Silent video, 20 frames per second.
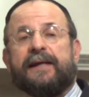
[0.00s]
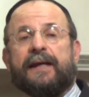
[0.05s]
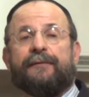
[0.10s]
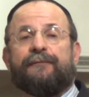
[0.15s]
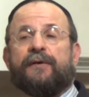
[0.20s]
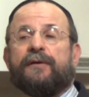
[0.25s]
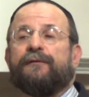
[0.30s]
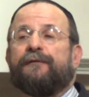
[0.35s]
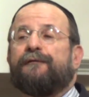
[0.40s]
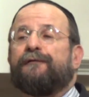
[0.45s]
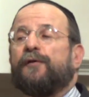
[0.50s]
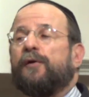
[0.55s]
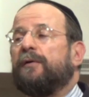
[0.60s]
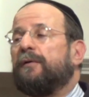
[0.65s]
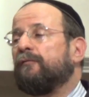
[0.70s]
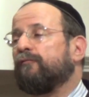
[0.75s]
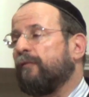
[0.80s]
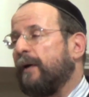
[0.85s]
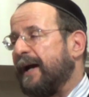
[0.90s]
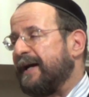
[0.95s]
given
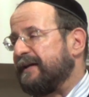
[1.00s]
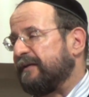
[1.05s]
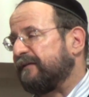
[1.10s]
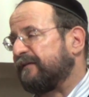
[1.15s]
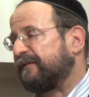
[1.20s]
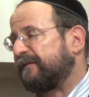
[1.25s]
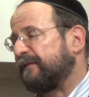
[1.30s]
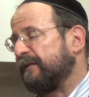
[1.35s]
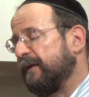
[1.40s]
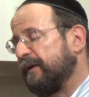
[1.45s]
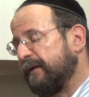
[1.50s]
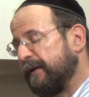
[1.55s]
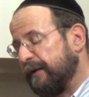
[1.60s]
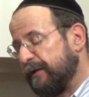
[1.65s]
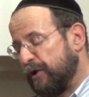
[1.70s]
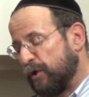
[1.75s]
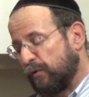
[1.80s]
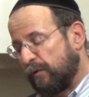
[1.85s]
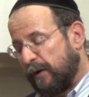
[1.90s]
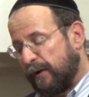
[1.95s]
full rights
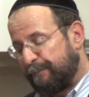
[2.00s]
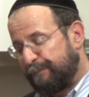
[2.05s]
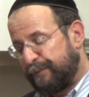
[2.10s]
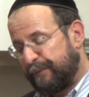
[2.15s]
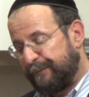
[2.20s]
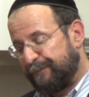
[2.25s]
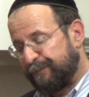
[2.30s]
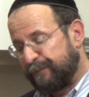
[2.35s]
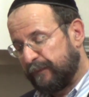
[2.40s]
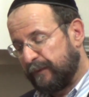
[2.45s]
in Europe.